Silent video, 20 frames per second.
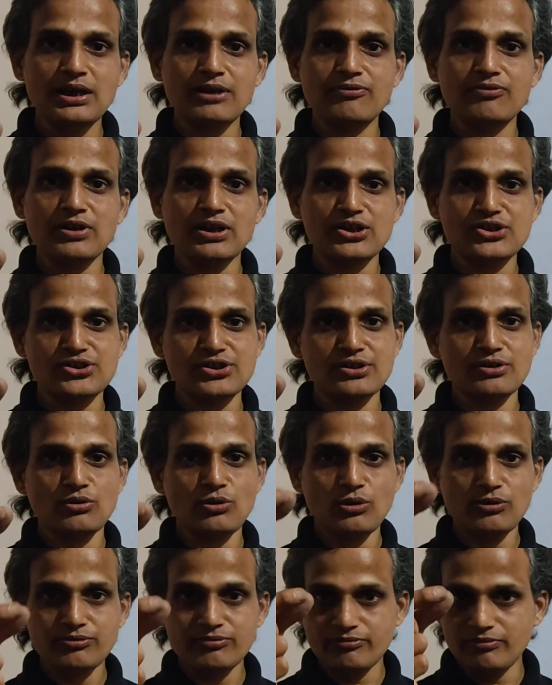deflection
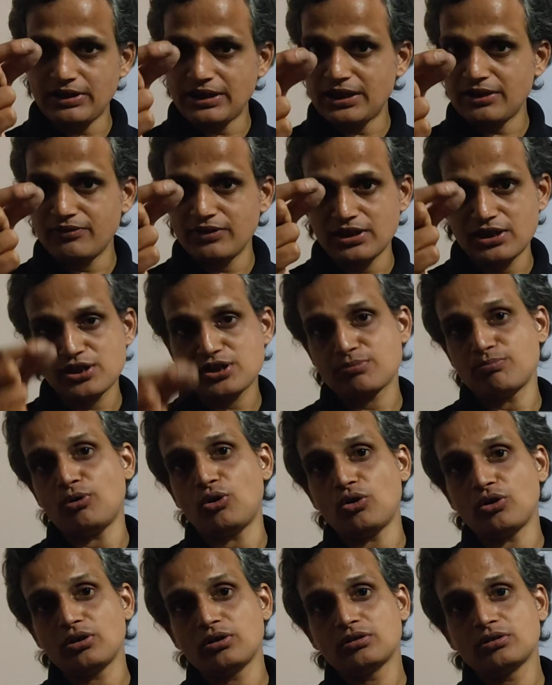of very
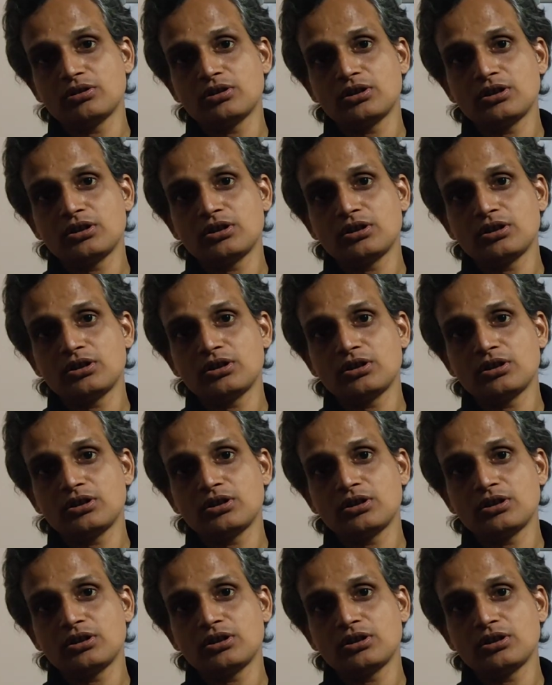small,